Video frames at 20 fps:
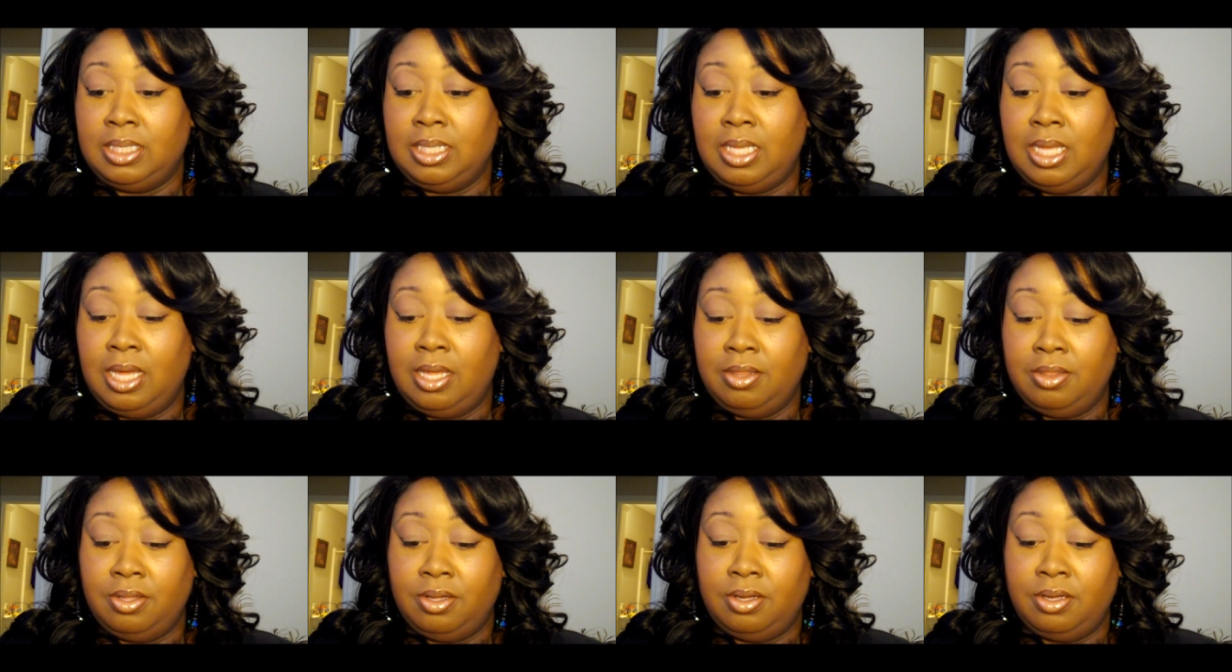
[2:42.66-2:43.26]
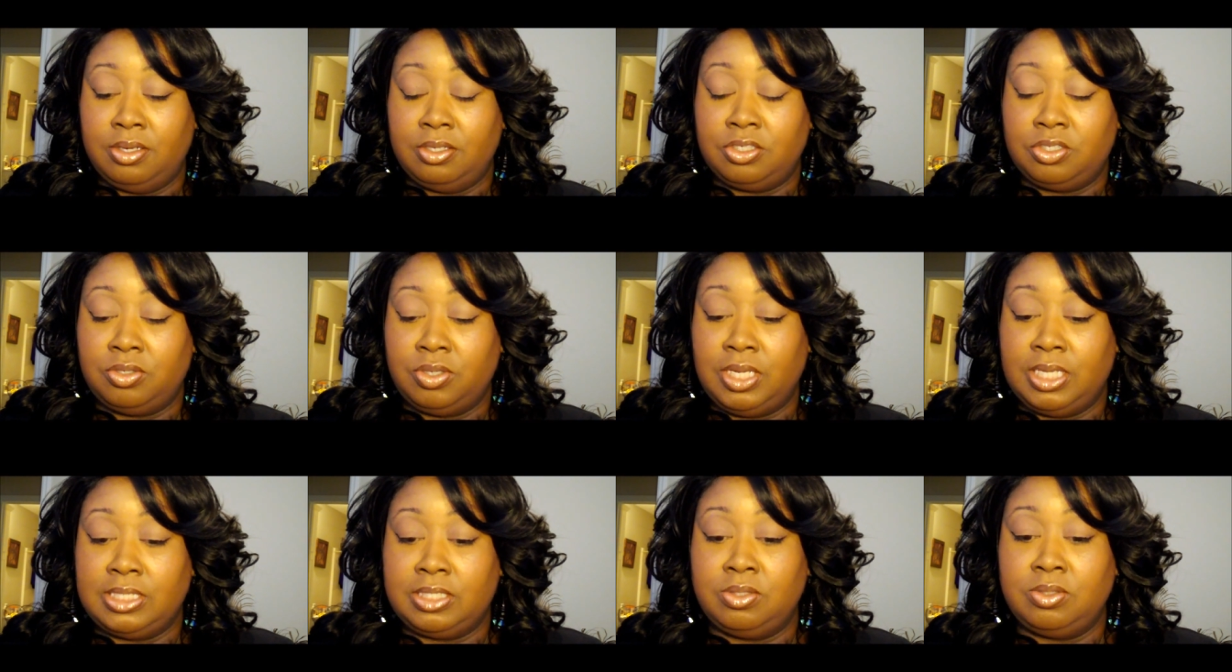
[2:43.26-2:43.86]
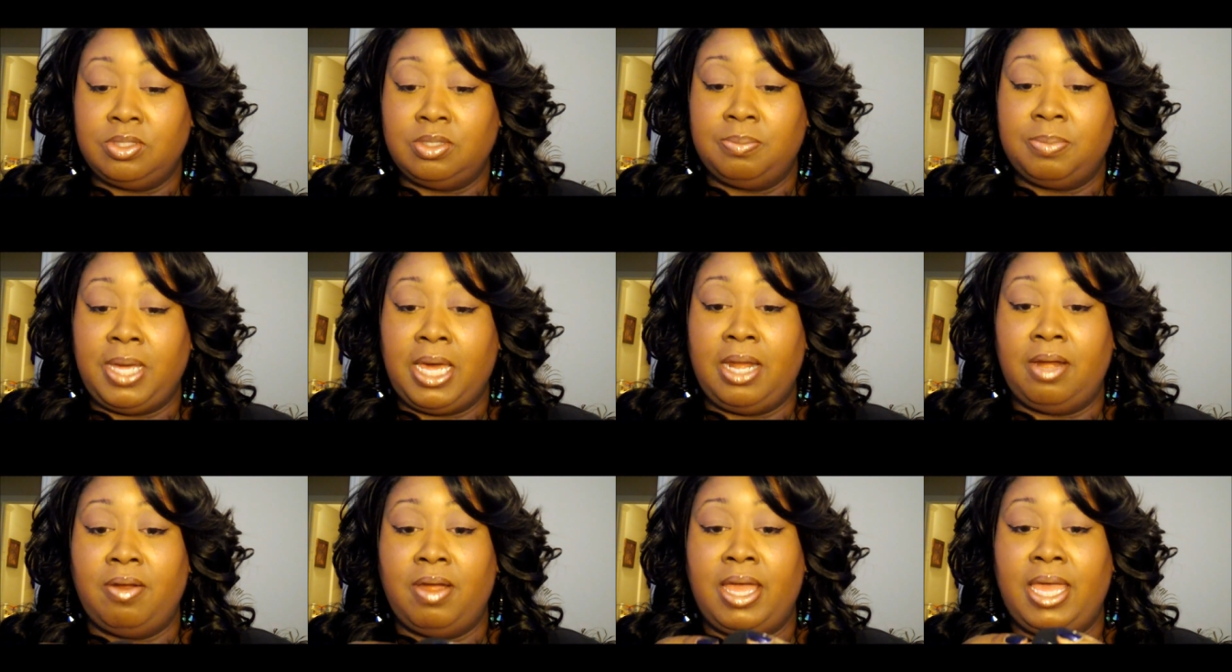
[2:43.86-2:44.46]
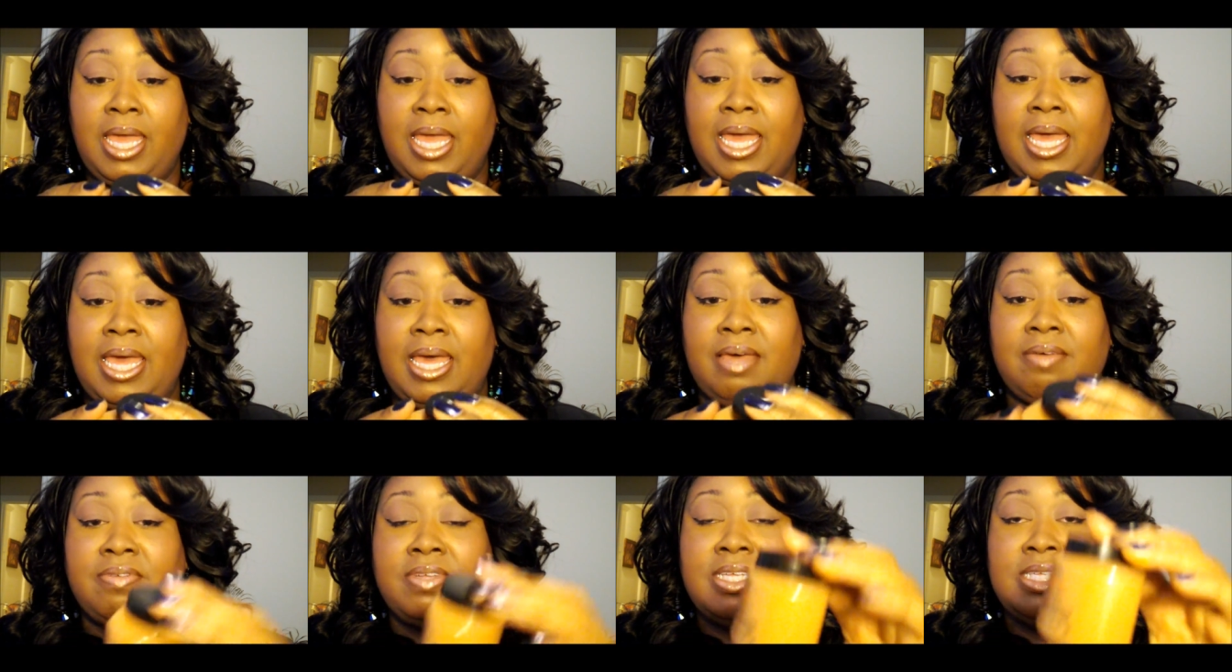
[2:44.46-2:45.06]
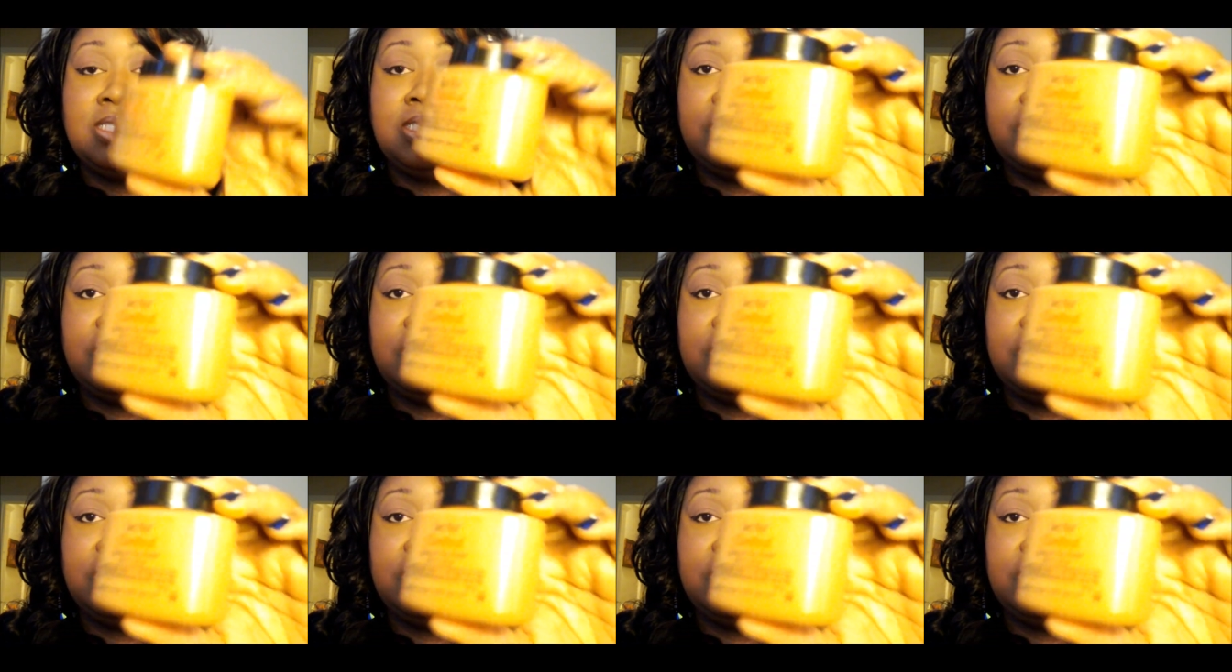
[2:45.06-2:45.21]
The other translucent powder I have